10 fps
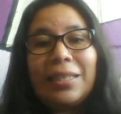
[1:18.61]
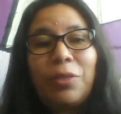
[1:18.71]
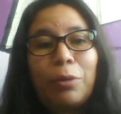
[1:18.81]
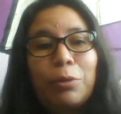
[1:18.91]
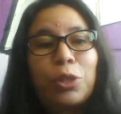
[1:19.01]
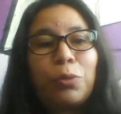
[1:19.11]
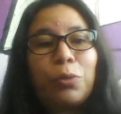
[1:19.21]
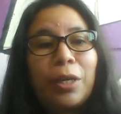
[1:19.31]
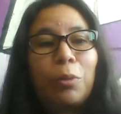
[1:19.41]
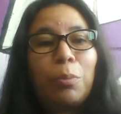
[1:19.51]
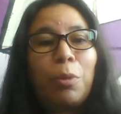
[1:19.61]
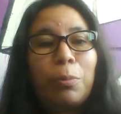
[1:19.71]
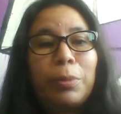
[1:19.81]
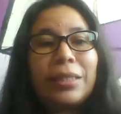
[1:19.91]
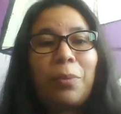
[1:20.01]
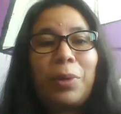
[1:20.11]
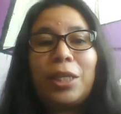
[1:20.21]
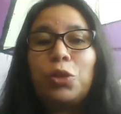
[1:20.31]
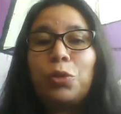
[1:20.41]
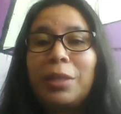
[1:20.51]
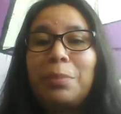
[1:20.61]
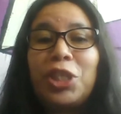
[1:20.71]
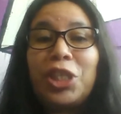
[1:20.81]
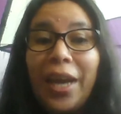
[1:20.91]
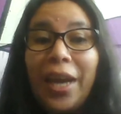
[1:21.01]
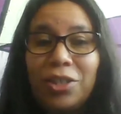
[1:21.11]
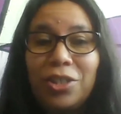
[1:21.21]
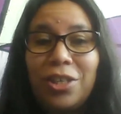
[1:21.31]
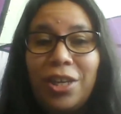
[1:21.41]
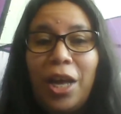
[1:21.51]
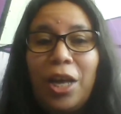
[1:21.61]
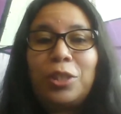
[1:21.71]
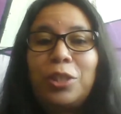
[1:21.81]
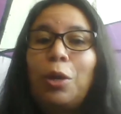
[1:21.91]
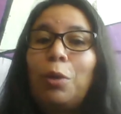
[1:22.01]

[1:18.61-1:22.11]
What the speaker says: It is in those critical moments that we can dream change.